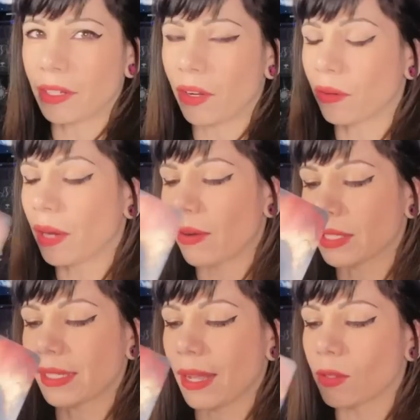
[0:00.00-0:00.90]
know how
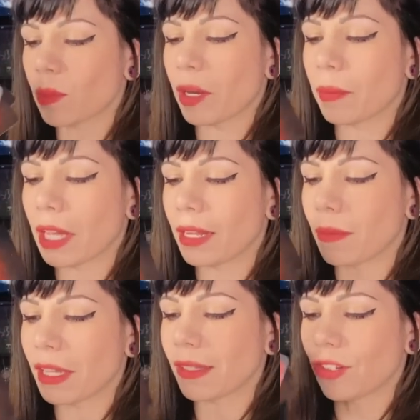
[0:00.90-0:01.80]
it sounds but i'm getting
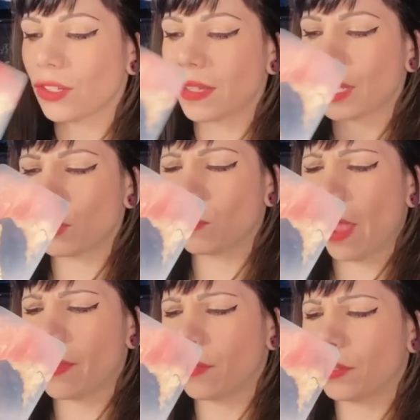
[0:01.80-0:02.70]
the message it's like you
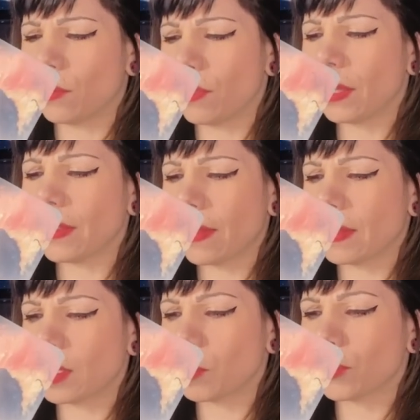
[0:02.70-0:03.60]
rather you think that
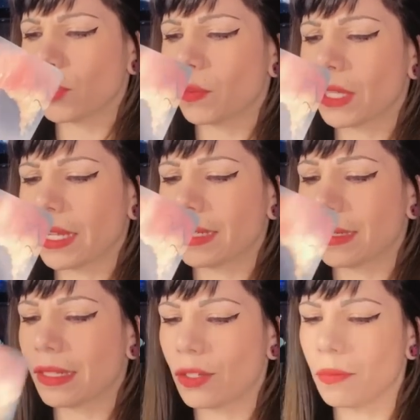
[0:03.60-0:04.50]
this person would like to
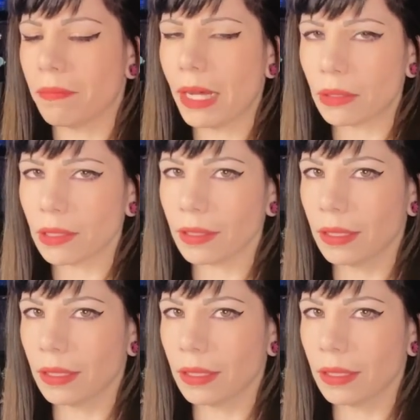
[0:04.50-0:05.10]
see you melt